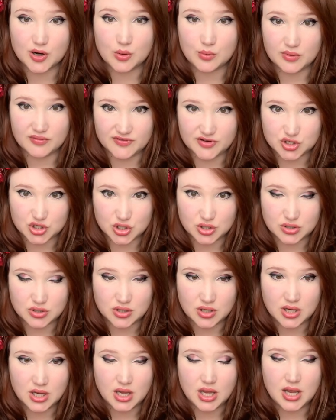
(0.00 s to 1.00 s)
revision.
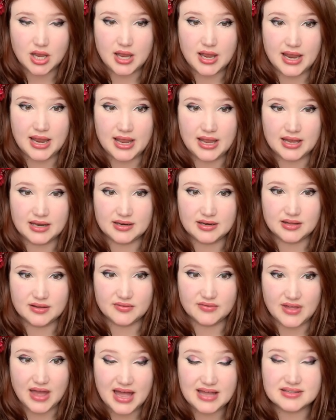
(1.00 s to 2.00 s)
And
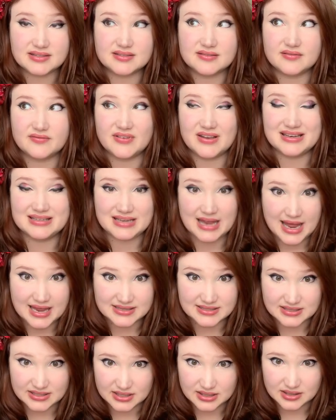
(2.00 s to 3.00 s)
that's
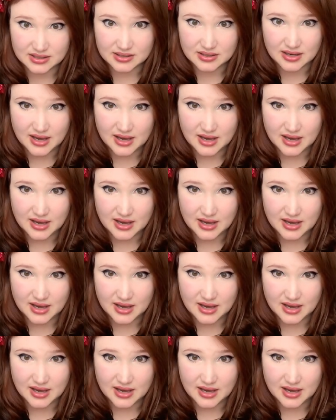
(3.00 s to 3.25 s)
fantastic.